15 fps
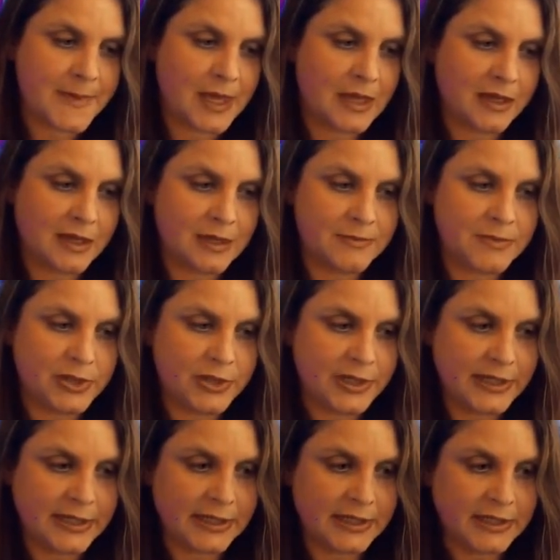a
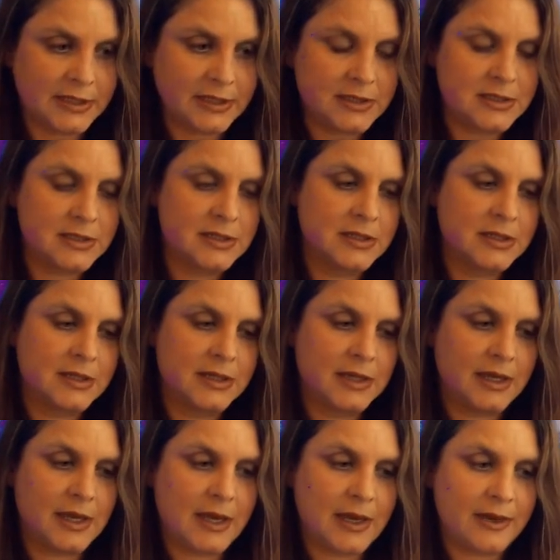community
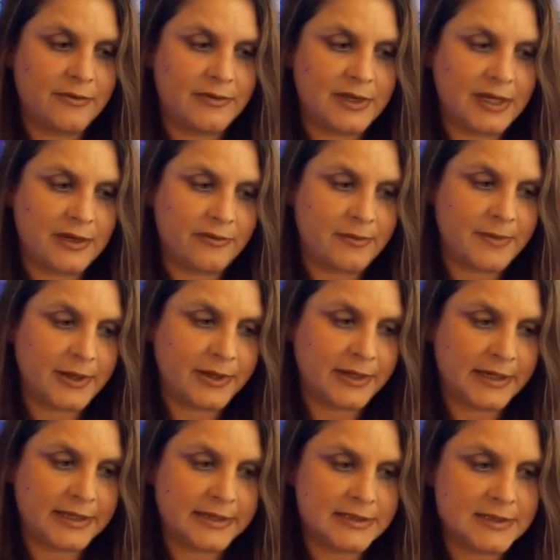of Native
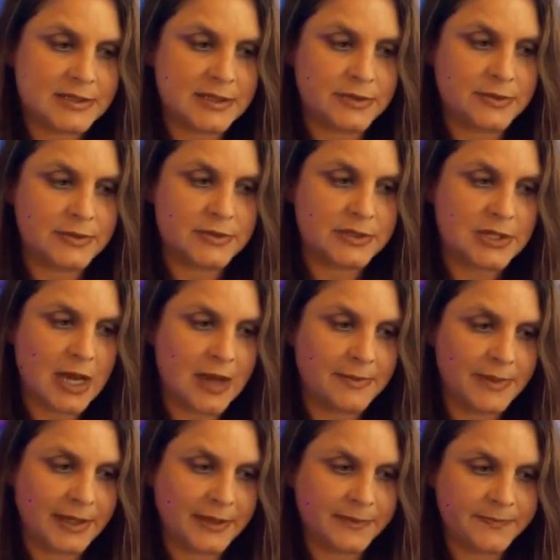Americans who taught
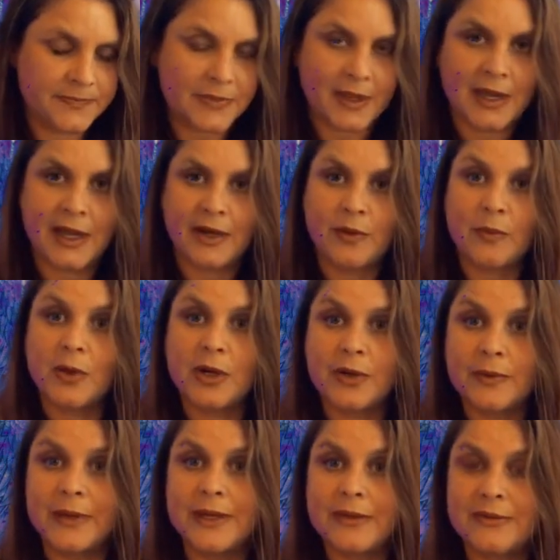me how to work
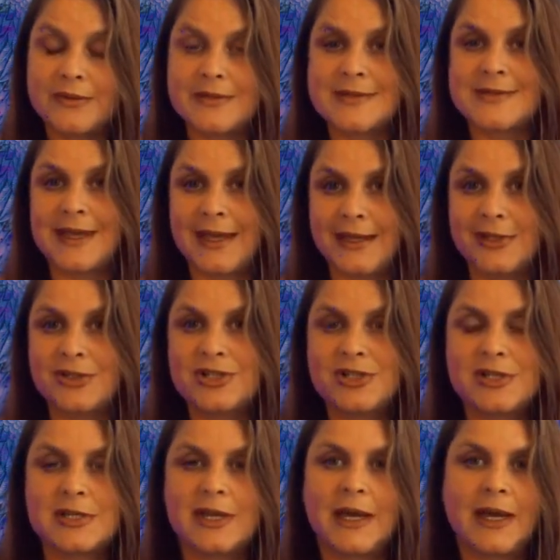with
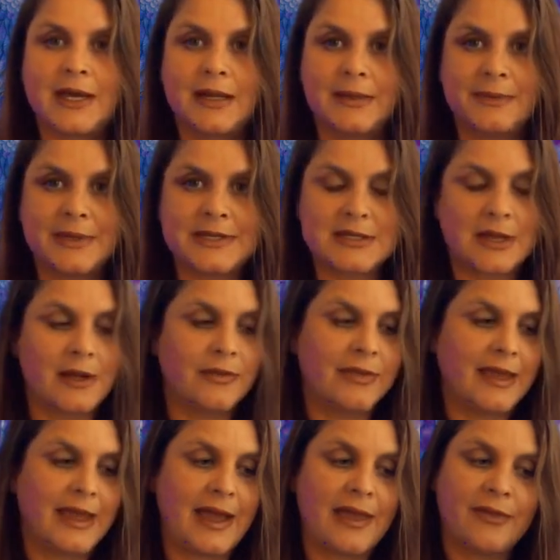sage at a place called The
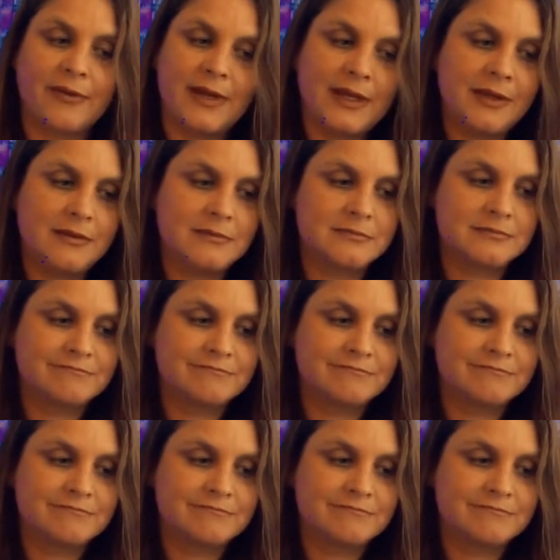Gathering.